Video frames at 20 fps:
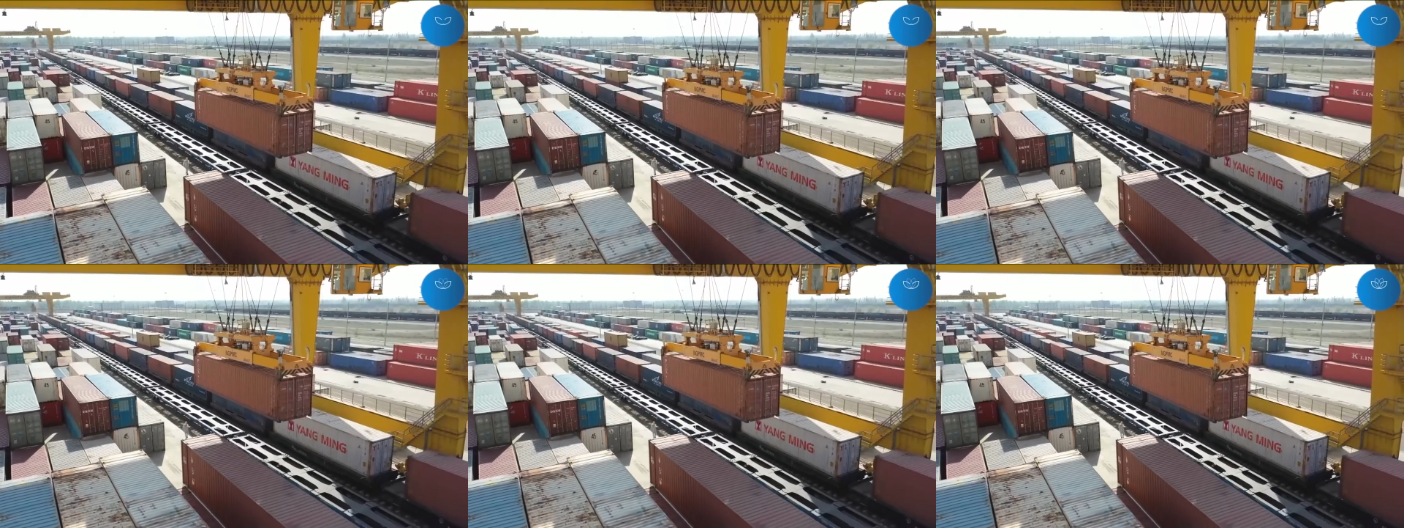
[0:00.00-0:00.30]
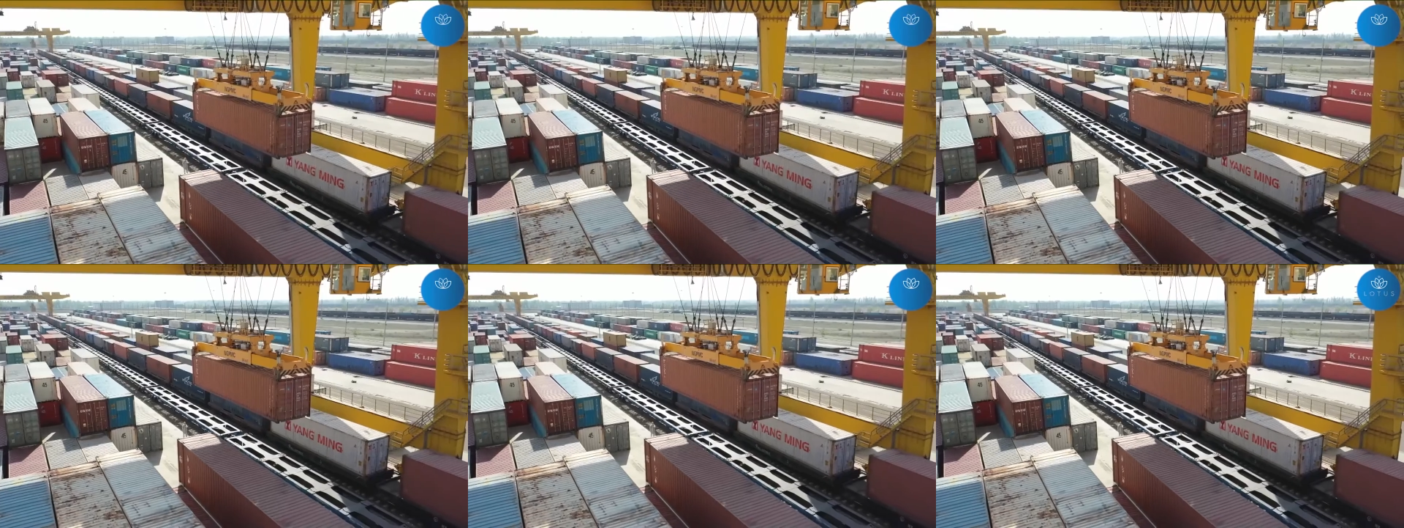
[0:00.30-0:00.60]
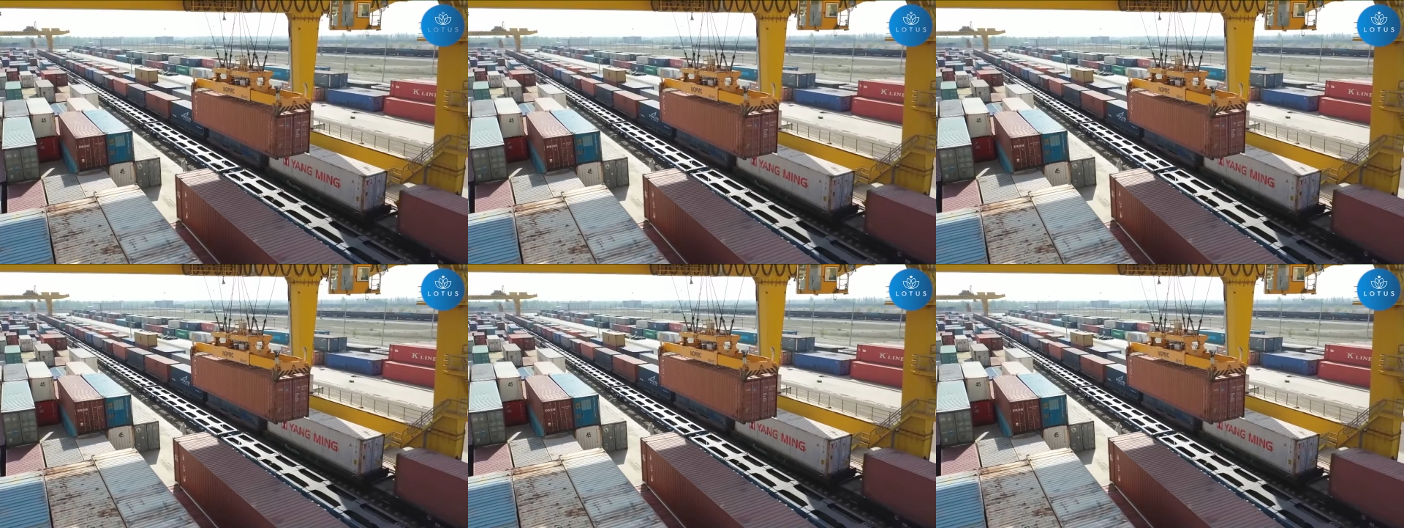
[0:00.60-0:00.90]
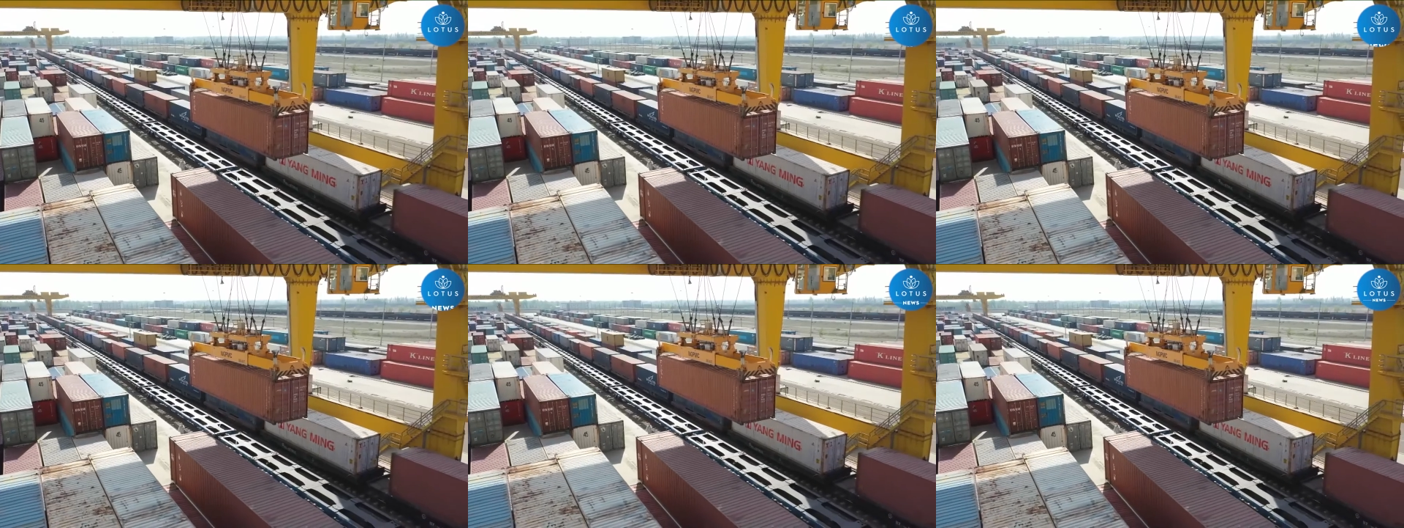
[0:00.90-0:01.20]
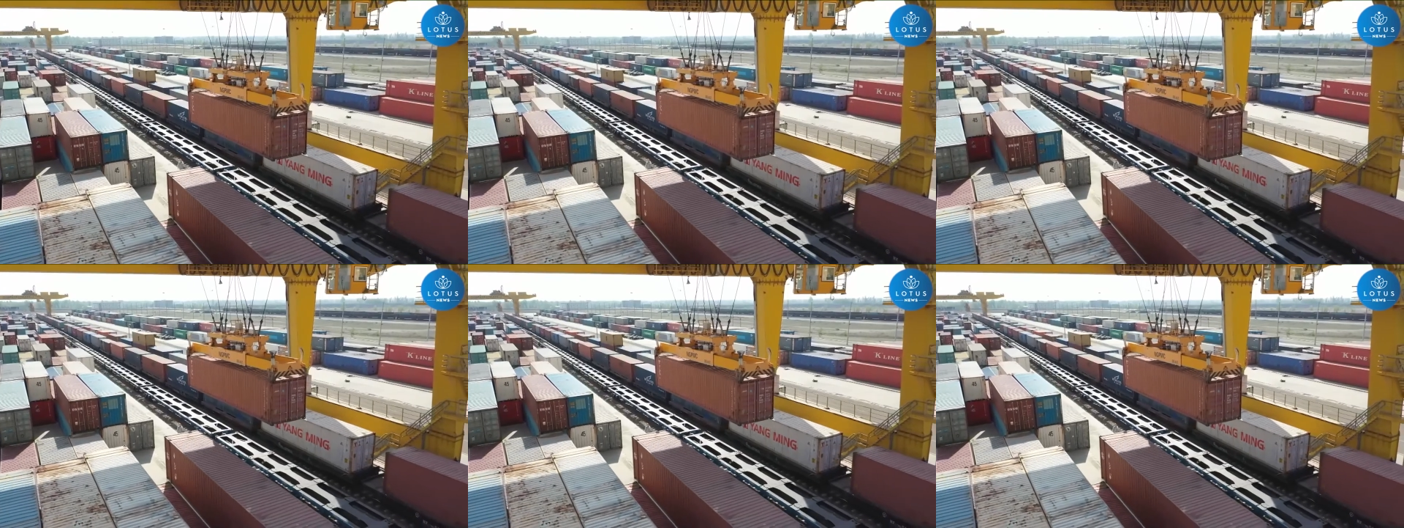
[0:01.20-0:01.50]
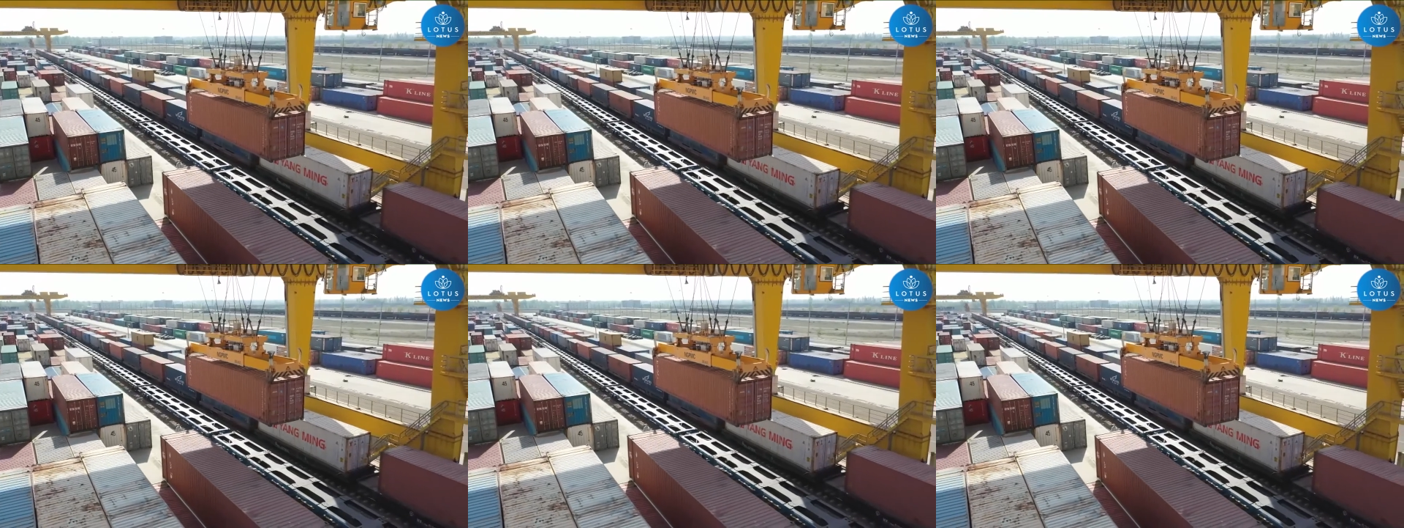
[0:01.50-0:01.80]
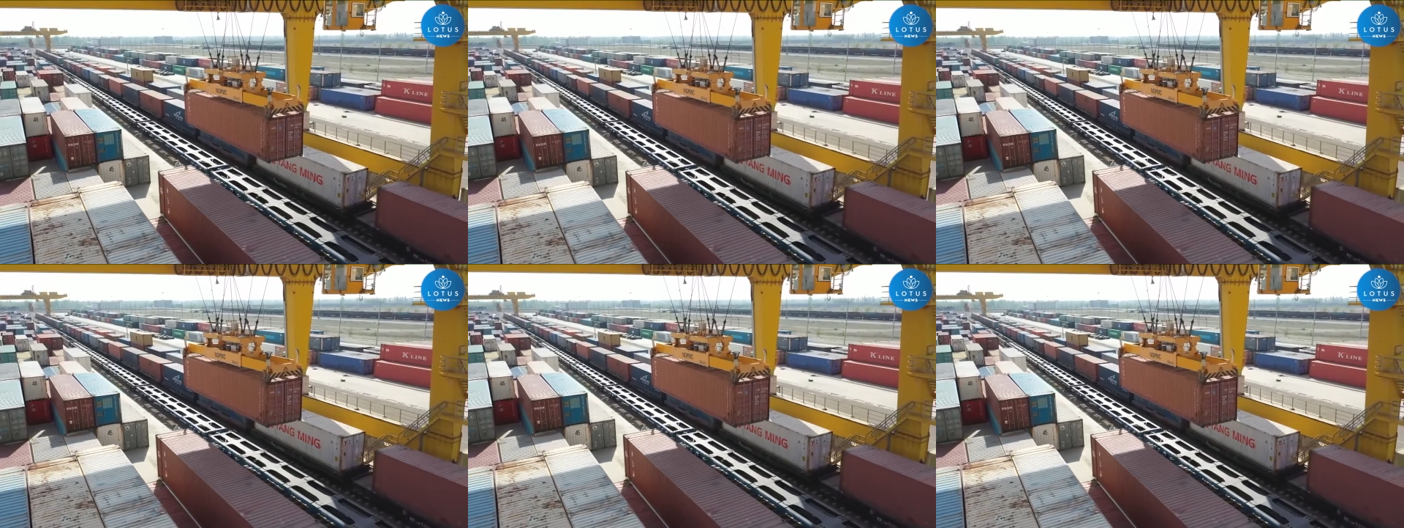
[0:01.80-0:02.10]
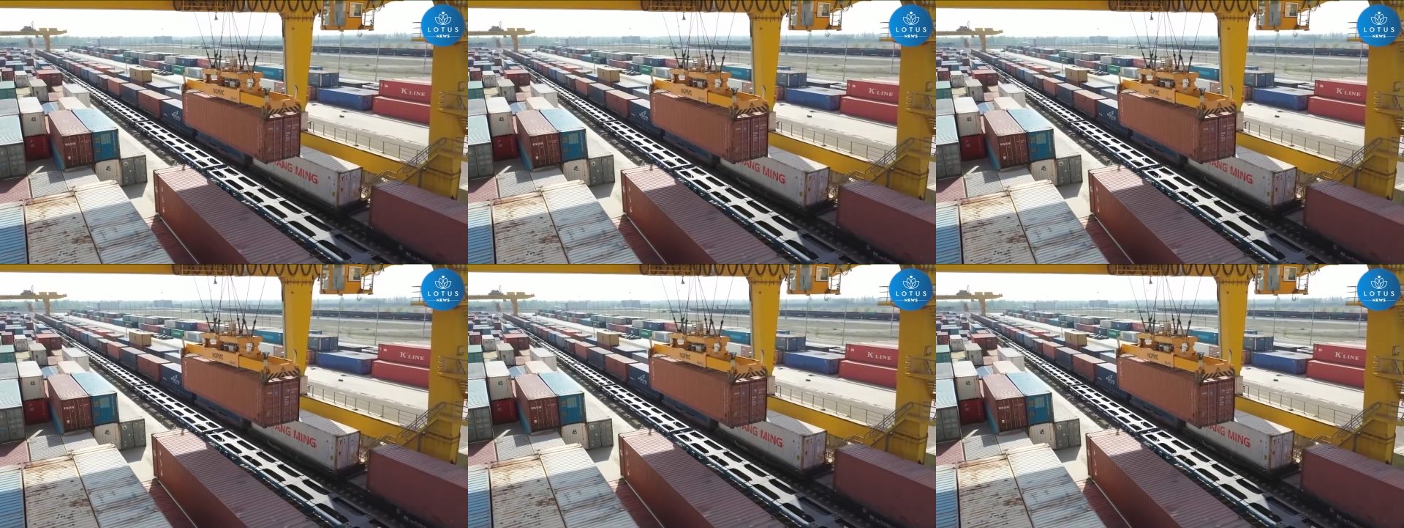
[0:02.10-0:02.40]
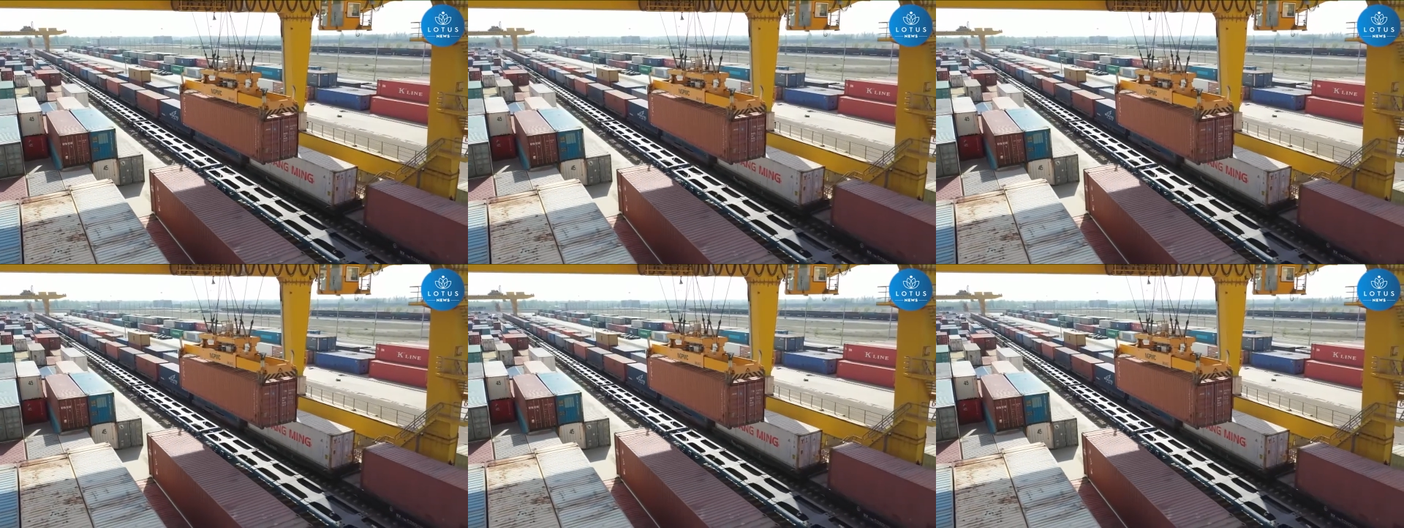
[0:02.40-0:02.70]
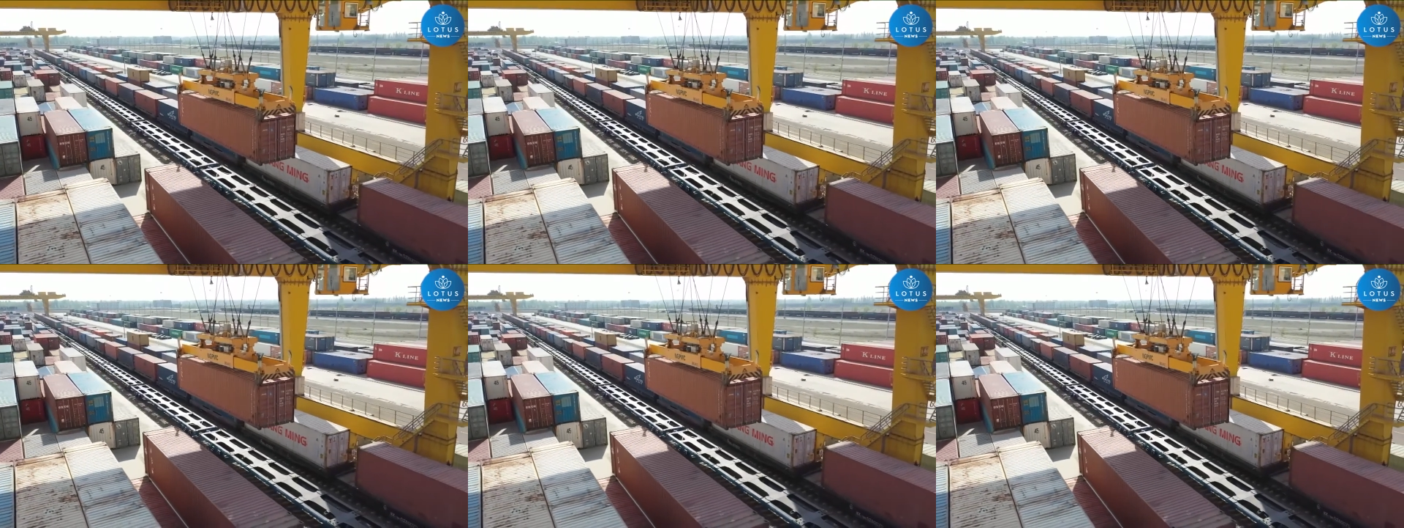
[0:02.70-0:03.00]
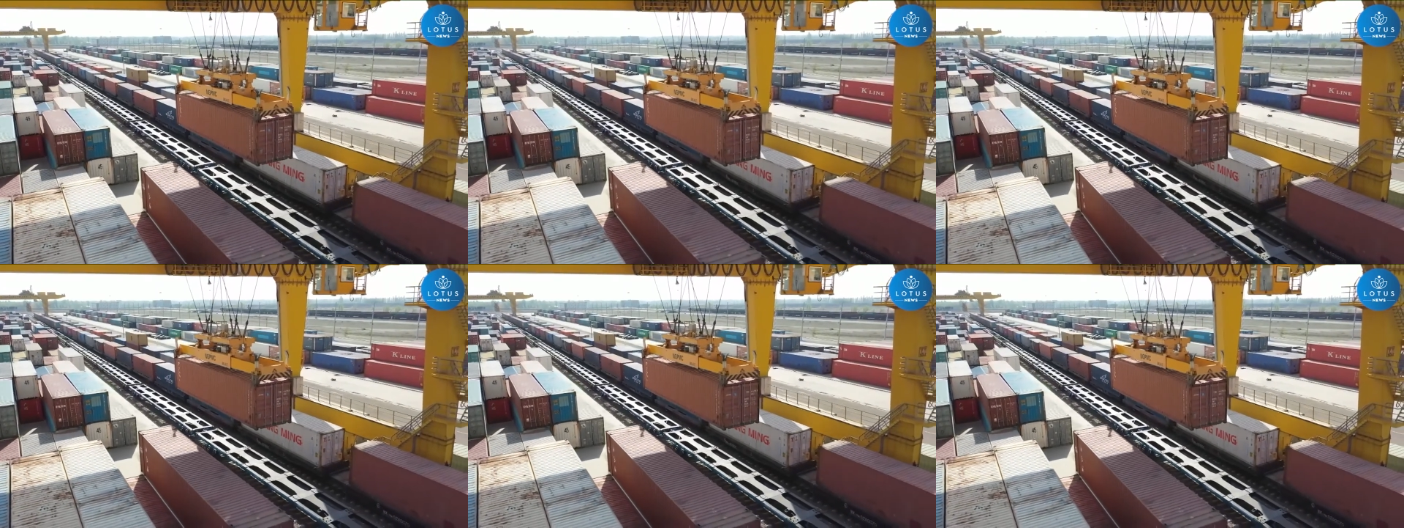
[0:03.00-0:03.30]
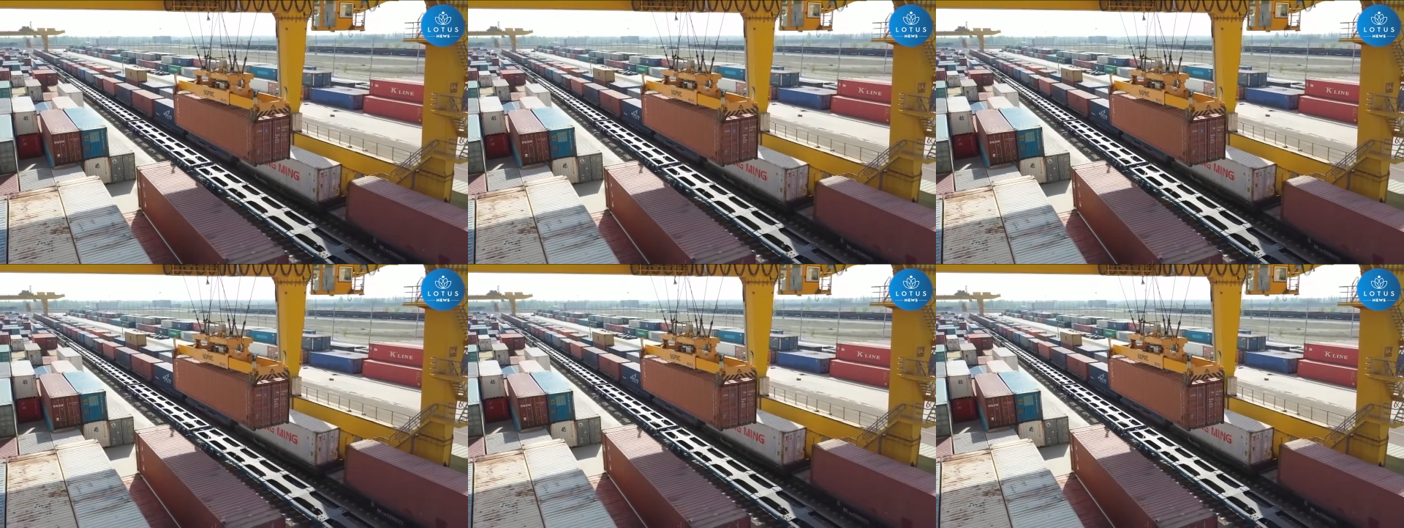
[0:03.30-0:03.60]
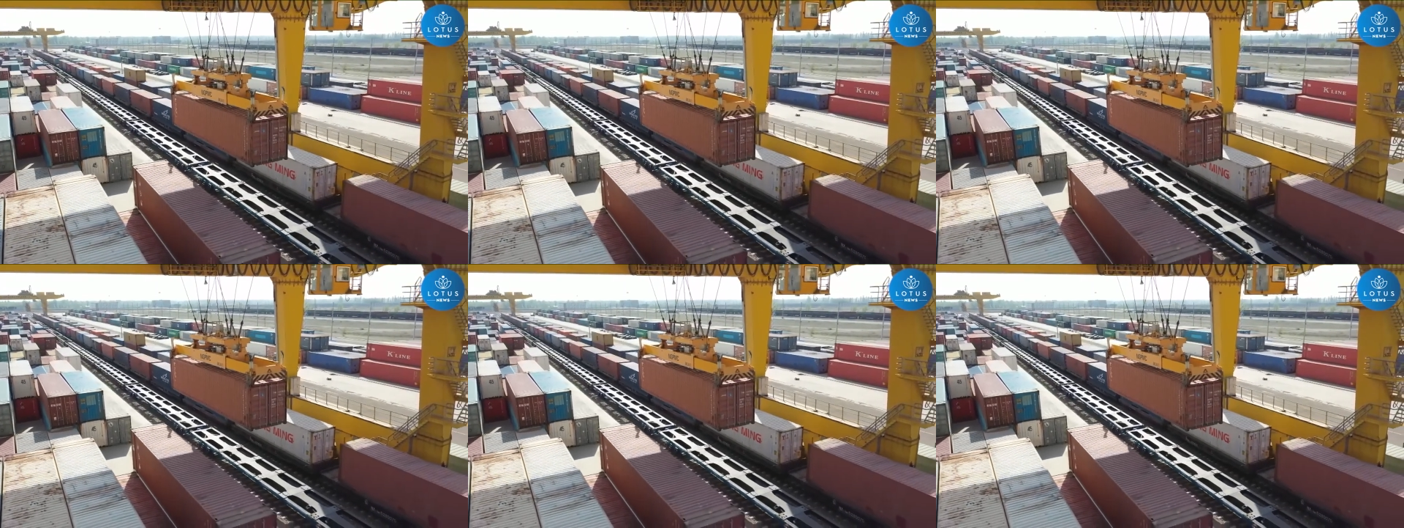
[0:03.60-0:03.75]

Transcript: [unreadable: no face in view]